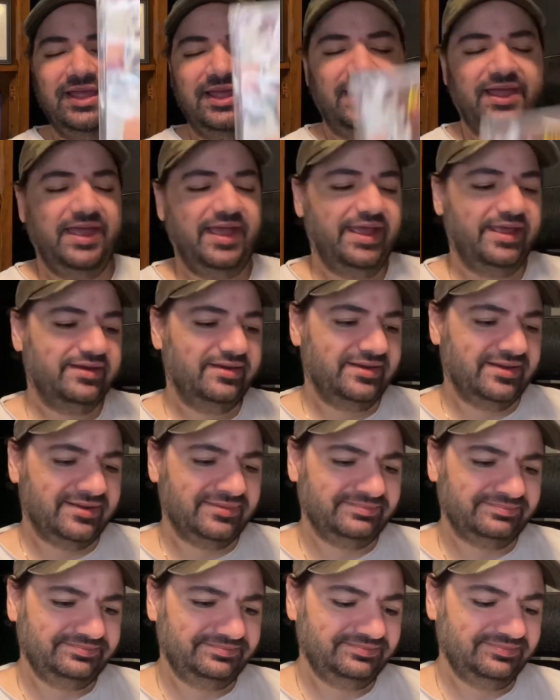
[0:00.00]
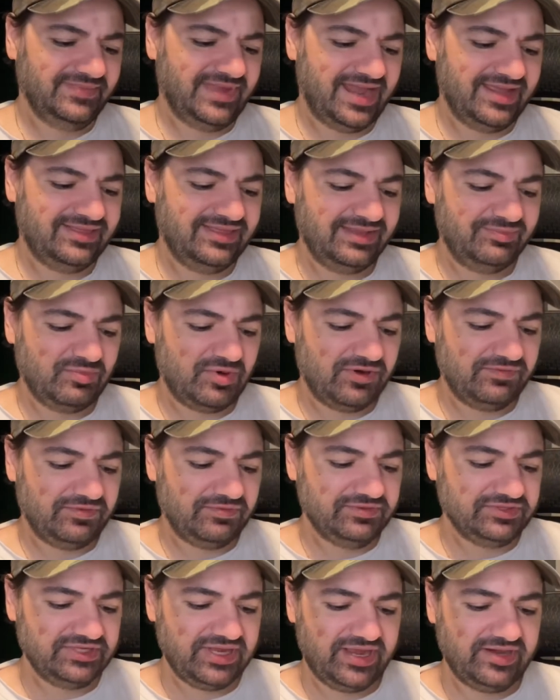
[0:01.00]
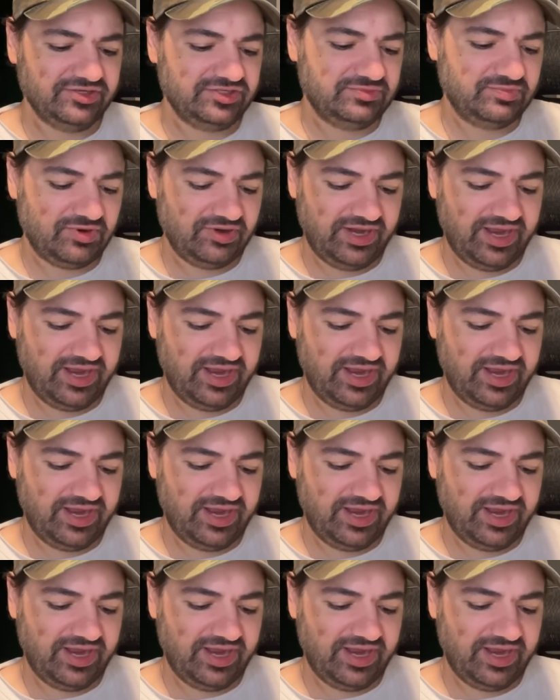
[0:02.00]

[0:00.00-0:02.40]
And I think Marvel was kind of smart